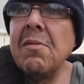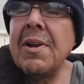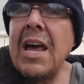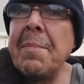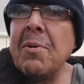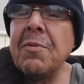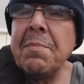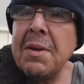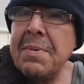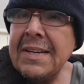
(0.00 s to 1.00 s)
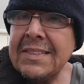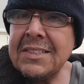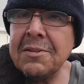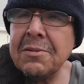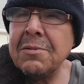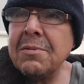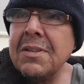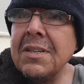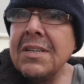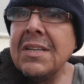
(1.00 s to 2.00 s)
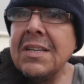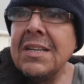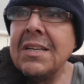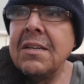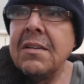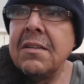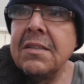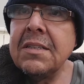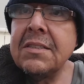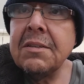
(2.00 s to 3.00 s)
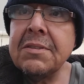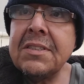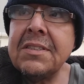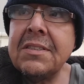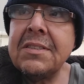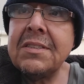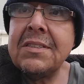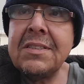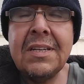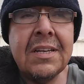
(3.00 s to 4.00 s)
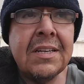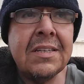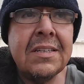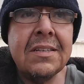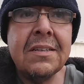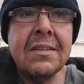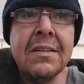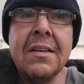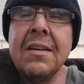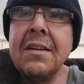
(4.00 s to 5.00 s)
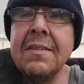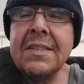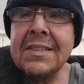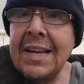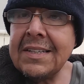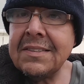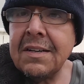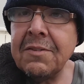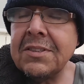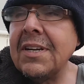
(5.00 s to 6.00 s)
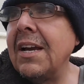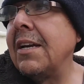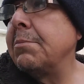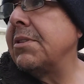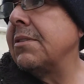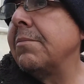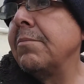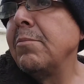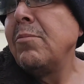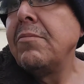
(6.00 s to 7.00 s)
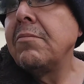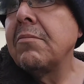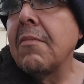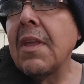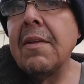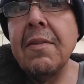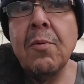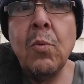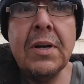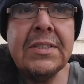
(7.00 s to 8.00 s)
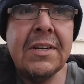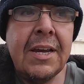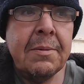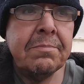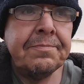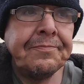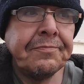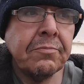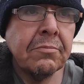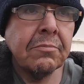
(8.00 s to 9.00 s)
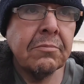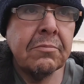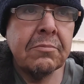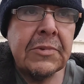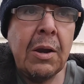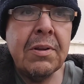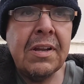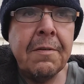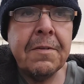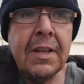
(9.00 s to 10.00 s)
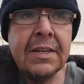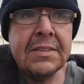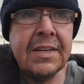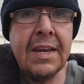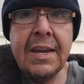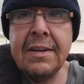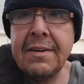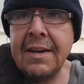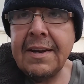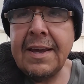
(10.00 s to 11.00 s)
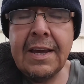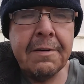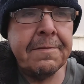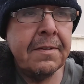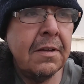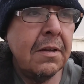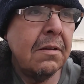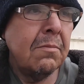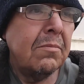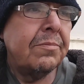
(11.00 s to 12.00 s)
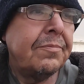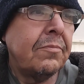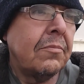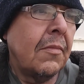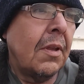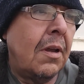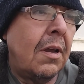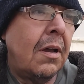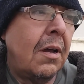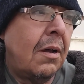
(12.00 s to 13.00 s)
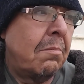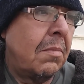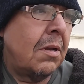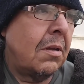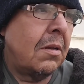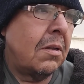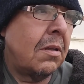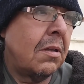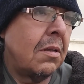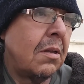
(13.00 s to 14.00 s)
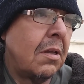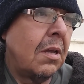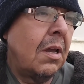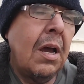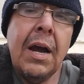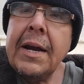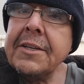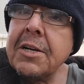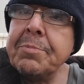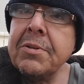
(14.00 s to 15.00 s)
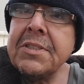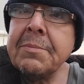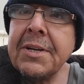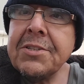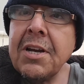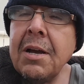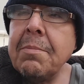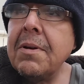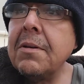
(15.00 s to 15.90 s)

what happened with me being so, so sick these last several times, and one time I was out for like a day, day and a half. Um, I ended up losing my job.